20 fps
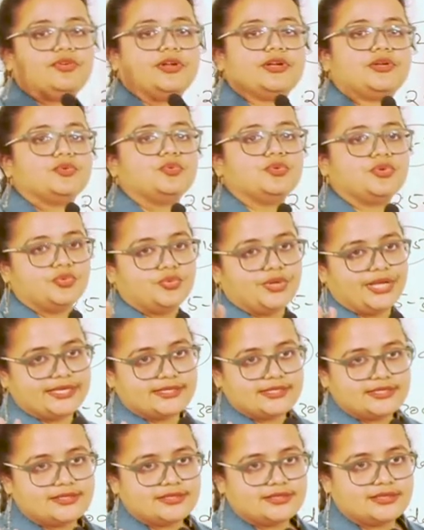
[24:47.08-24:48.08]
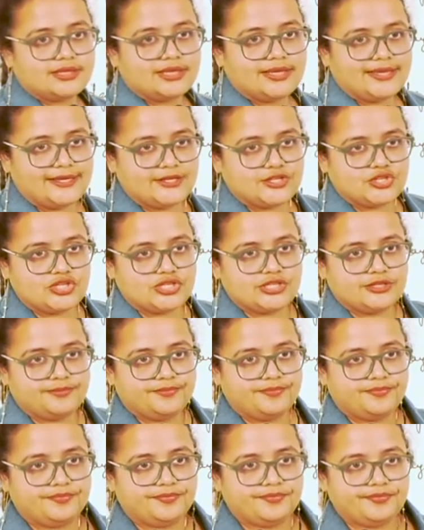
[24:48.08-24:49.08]
for 2 days each.
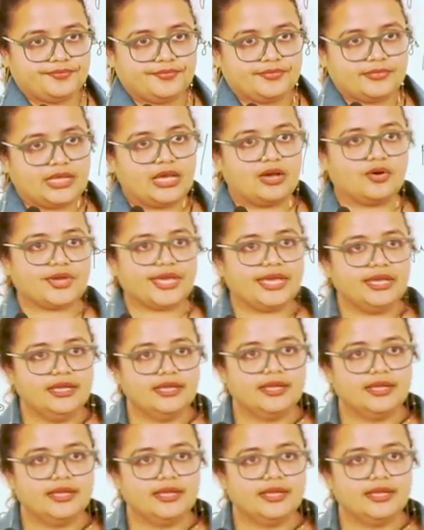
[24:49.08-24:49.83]
Okay?